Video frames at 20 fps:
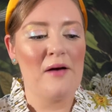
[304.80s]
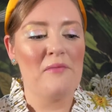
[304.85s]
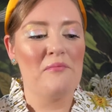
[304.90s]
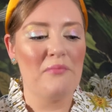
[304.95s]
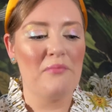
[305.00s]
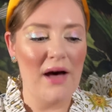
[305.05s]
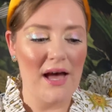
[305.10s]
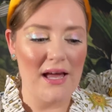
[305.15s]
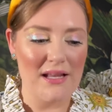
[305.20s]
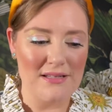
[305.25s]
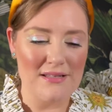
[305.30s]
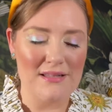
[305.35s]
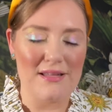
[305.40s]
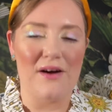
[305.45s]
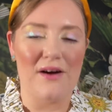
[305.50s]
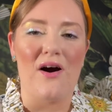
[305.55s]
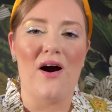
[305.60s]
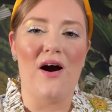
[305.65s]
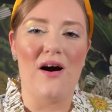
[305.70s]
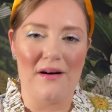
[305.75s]
But
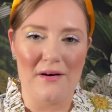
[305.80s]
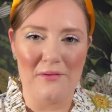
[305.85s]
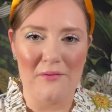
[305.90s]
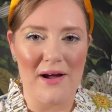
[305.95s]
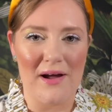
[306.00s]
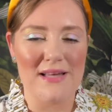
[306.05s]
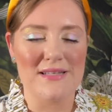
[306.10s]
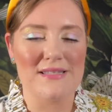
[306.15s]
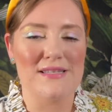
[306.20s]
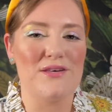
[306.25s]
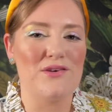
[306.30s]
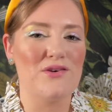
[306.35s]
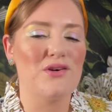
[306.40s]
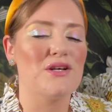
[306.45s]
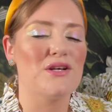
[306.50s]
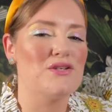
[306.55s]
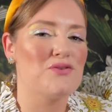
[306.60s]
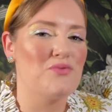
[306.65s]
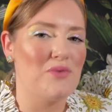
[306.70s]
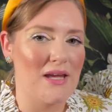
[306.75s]
there are ways that you
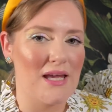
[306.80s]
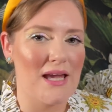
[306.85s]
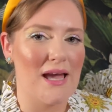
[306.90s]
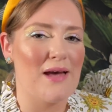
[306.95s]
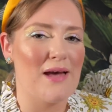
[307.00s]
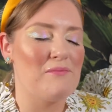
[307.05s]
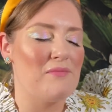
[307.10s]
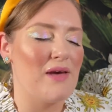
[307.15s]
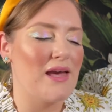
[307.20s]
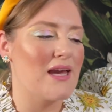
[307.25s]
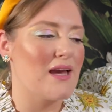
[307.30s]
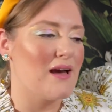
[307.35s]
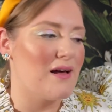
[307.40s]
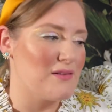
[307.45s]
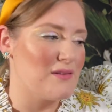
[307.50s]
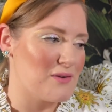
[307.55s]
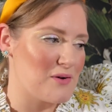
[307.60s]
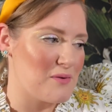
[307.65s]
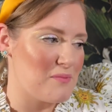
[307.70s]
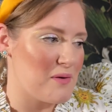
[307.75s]
can tweak it and make it a
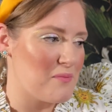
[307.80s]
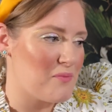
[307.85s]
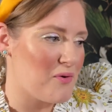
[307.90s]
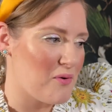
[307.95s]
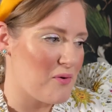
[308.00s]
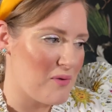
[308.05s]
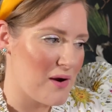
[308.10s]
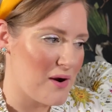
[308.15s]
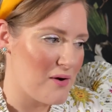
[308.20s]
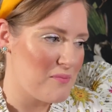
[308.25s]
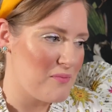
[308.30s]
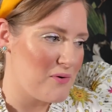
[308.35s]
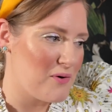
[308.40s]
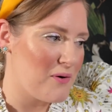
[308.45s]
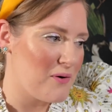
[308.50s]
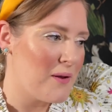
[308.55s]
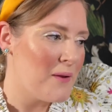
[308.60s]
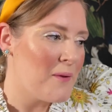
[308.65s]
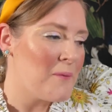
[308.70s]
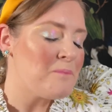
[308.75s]
little bit more wearable.